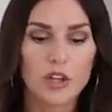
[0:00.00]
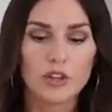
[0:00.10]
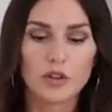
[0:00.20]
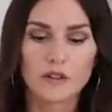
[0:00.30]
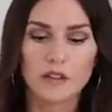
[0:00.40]

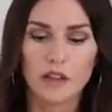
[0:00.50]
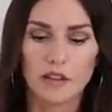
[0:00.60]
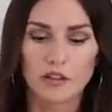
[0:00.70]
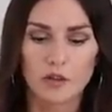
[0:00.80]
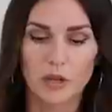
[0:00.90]
You can see
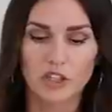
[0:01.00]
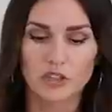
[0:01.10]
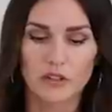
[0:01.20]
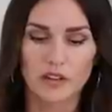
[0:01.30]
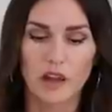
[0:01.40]
like there's a
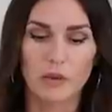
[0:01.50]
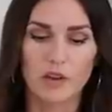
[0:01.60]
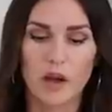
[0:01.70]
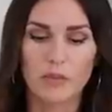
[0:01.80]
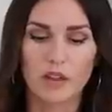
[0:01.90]
picture of the
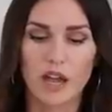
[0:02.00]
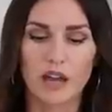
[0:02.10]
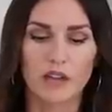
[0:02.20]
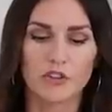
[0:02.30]
tabletop that kind